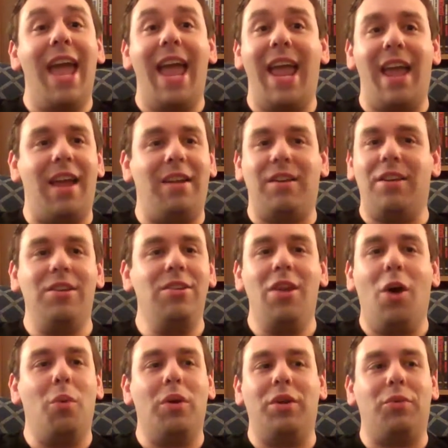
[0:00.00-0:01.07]
and
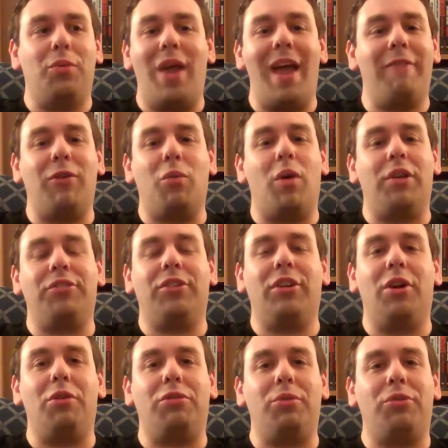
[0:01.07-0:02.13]
no one ever wants to
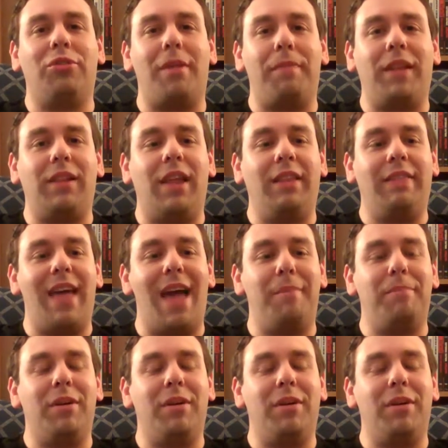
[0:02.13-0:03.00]
go through something like that,